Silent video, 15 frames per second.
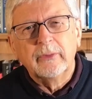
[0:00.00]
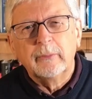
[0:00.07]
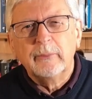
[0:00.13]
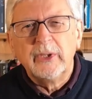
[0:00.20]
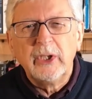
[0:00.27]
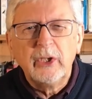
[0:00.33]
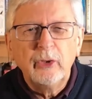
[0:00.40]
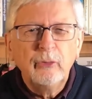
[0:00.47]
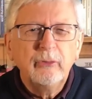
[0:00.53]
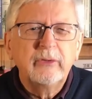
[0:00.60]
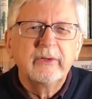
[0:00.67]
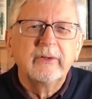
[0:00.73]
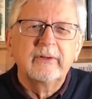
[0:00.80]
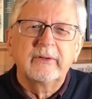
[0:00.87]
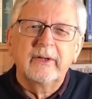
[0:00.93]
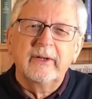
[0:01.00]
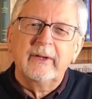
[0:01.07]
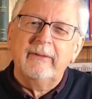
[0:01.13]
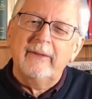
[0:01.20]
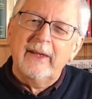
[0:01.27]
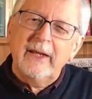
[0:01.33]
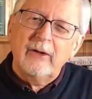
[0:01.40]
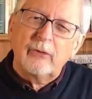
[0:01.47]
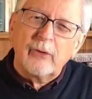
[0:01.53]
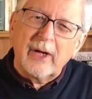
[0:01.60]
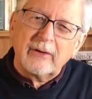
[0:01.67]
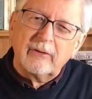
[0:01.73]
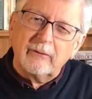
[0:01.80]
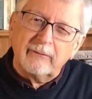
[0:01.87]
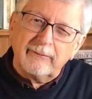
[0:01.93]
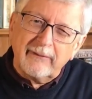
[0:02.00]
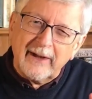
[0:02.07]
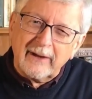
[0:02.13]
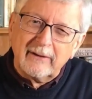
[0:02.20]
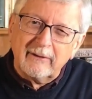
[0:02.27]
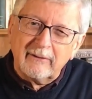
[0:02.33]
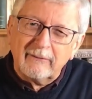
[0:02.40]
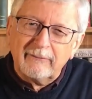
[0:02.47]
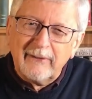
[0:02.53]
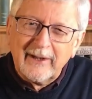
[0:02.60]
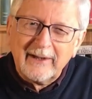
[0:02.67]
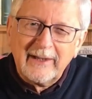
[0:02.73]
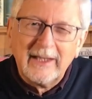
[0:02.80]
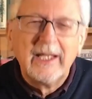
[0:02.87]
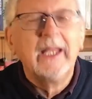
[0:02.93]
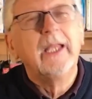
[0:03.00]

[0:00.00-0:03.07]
that were used to study the interaction of factors affecting